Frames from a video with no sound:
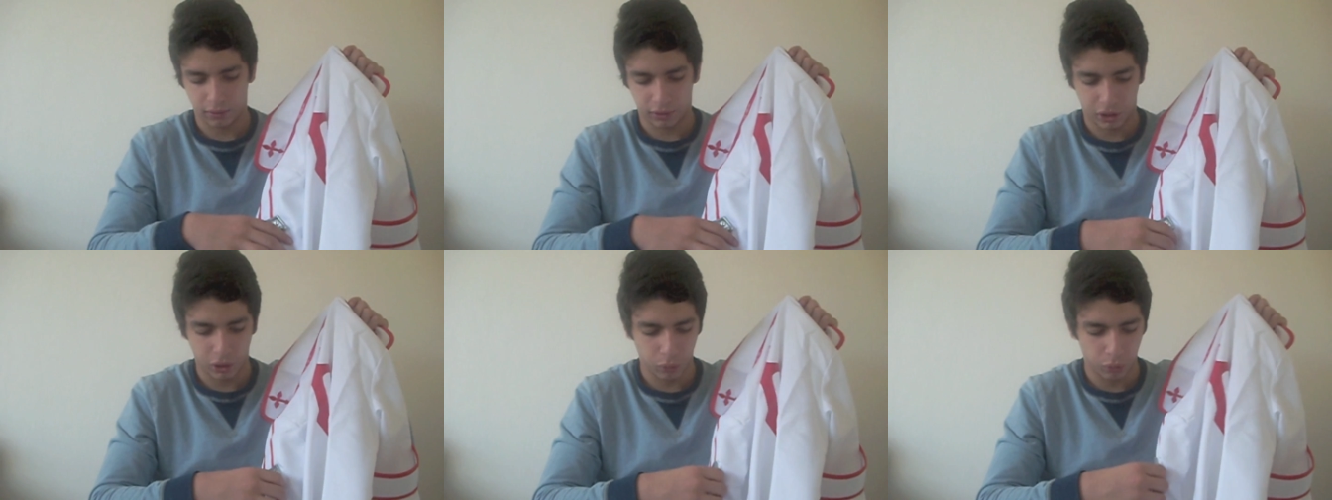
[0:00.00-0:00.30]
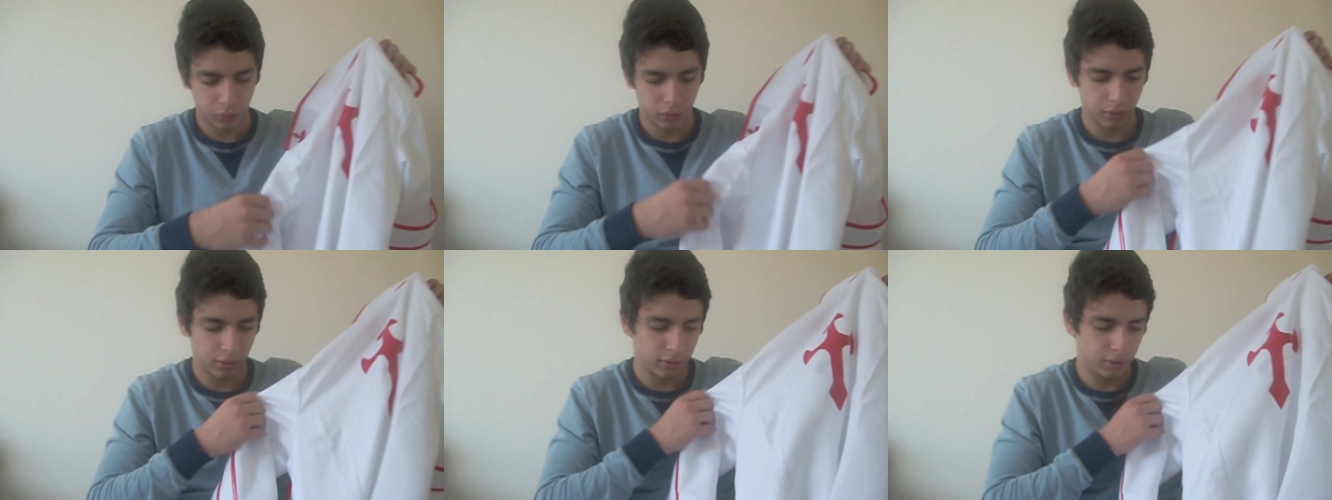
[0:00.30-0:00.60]

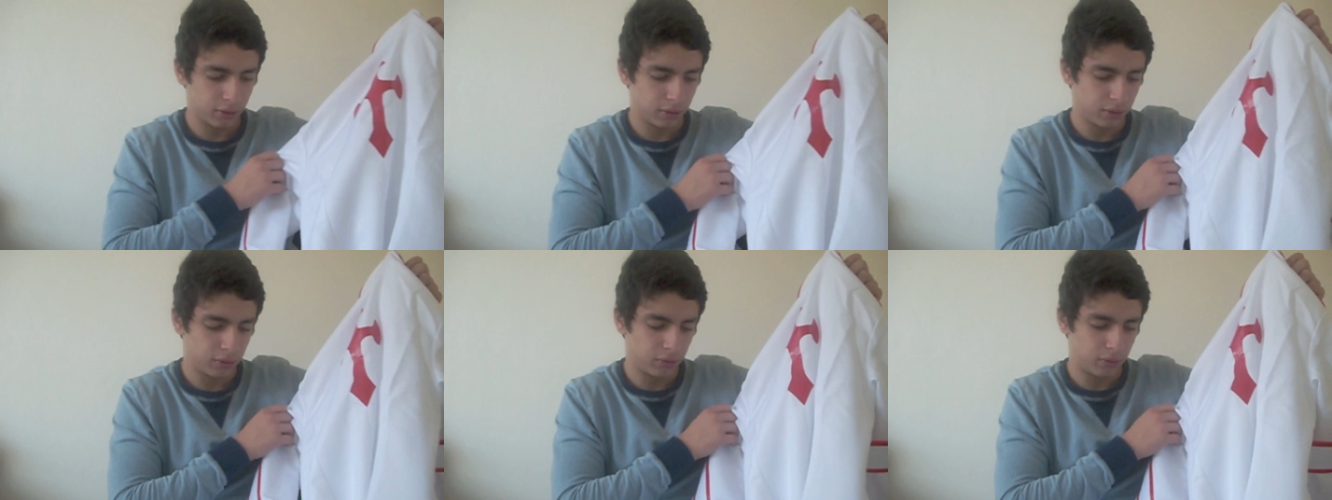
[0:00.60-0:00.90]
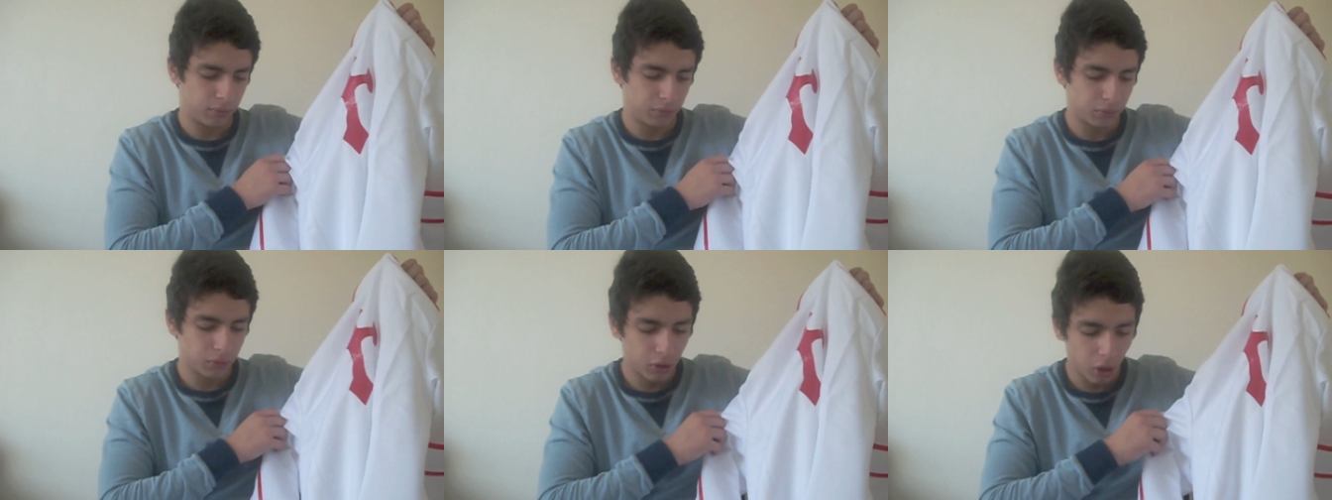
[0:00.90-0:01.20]
gilded
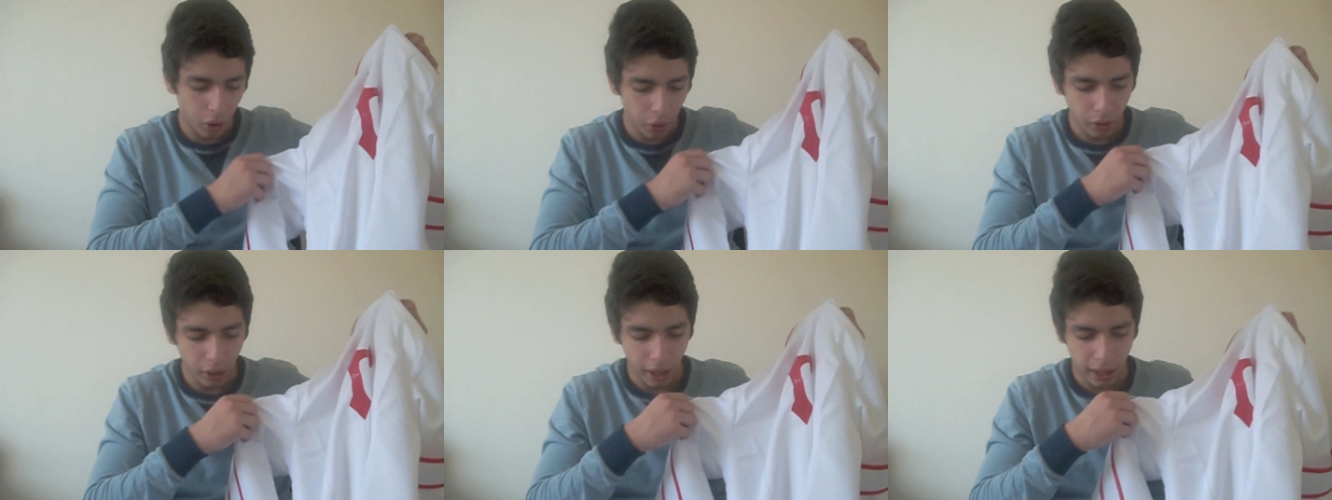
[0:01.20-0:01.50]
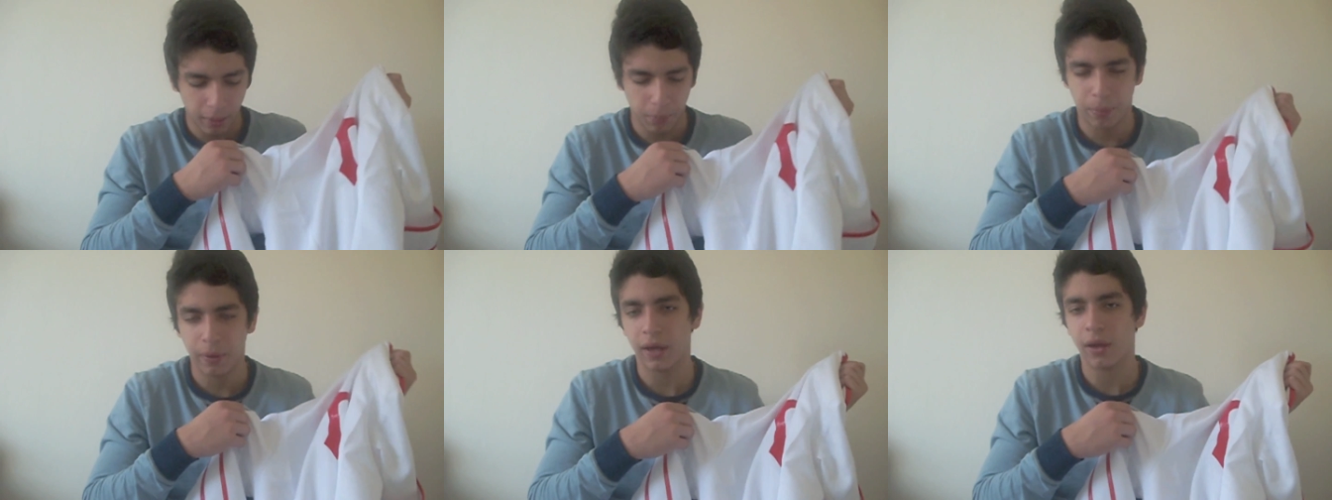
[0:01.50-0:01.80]
coat,
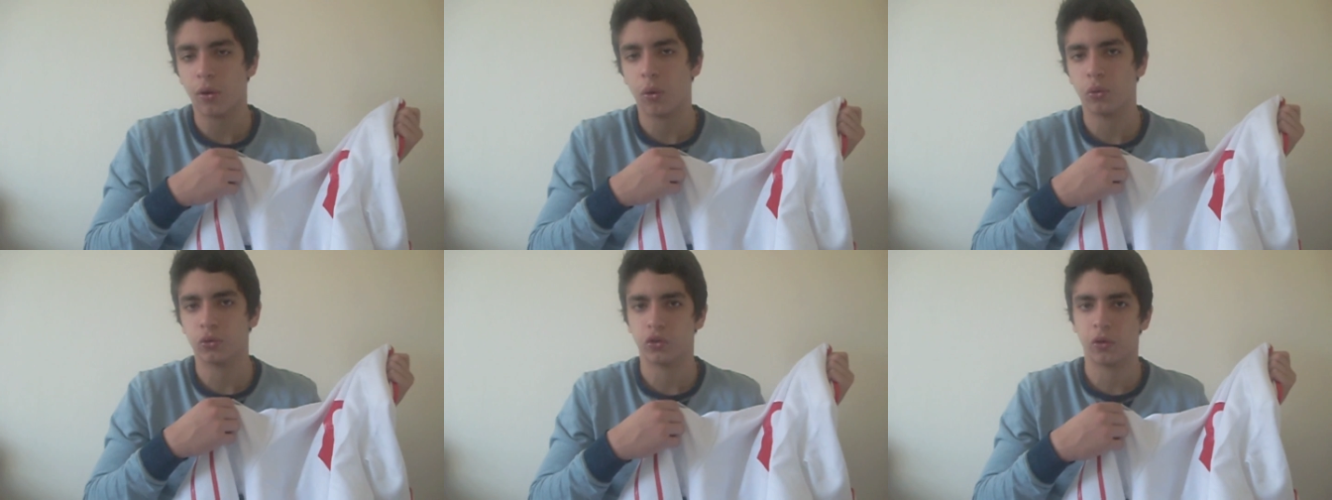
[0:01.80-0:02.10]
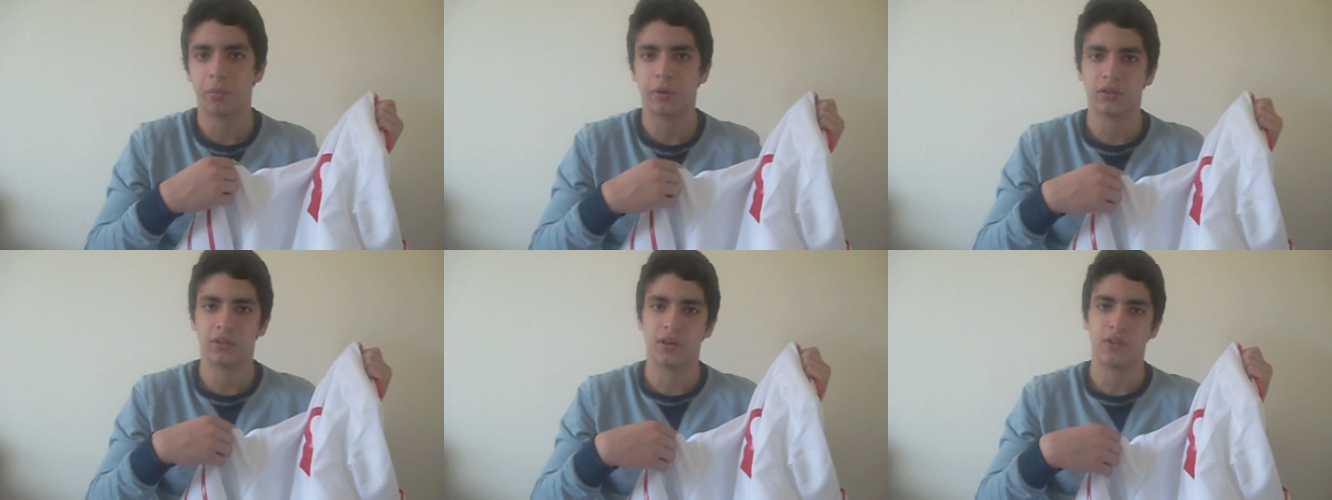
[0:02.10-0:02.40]
and B,
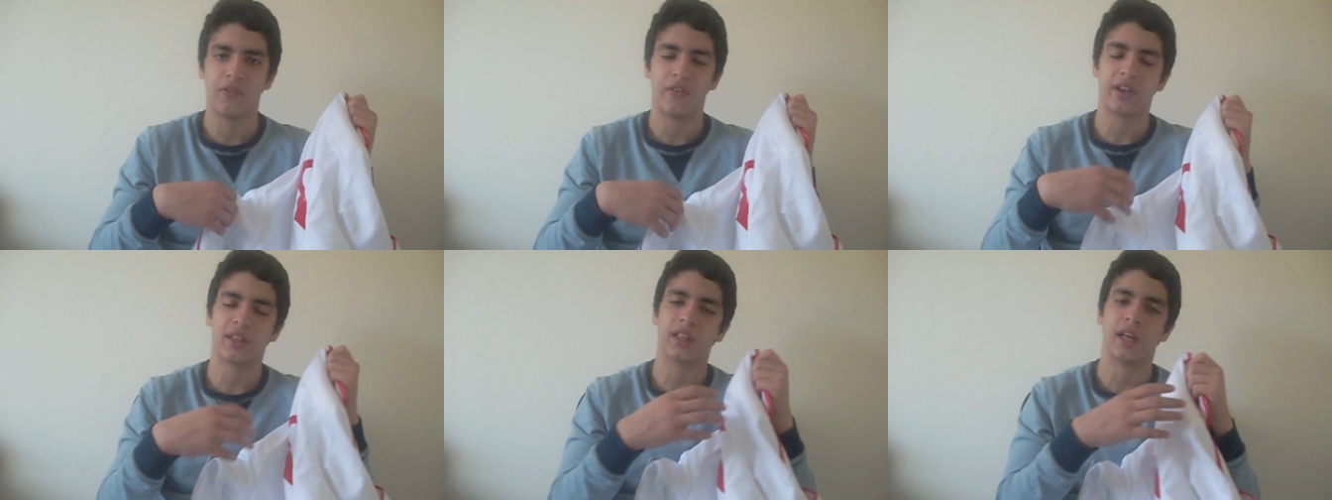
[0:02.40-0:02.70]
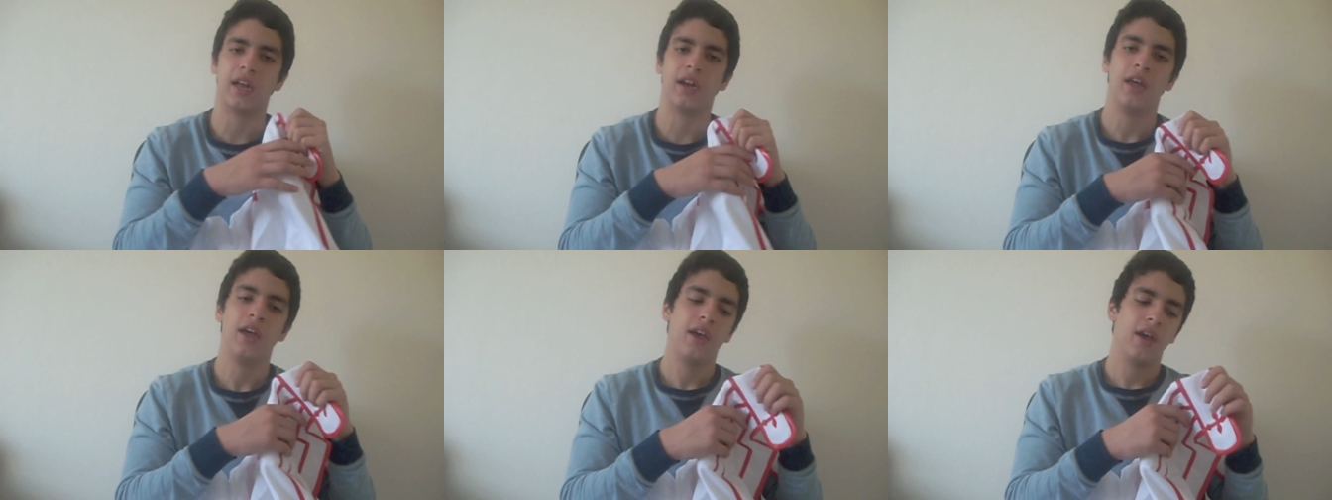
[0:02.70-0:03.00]
also because of the fact
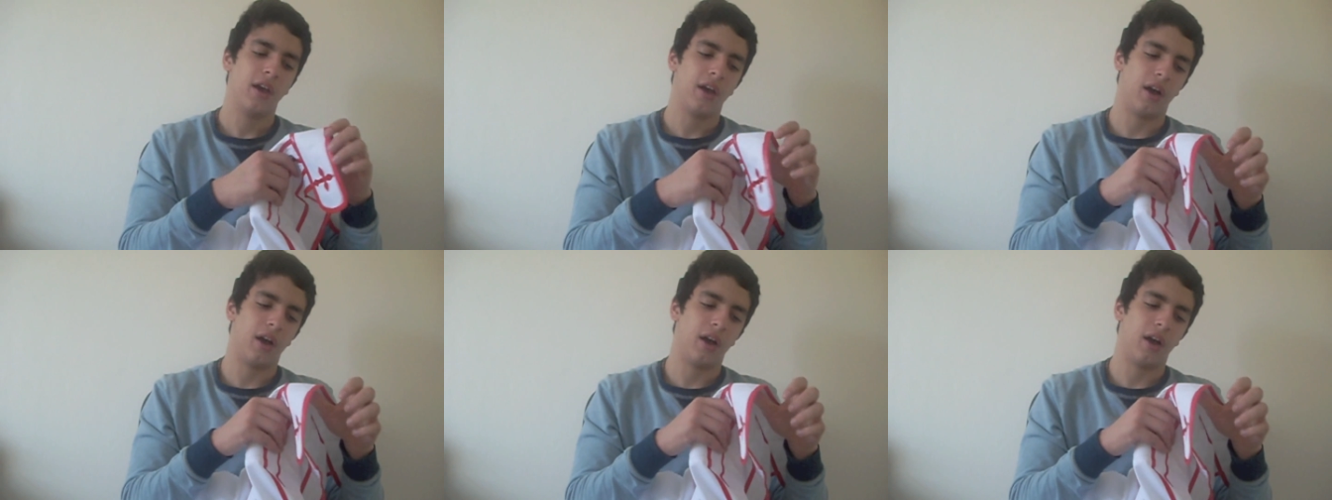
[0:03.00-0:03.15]
that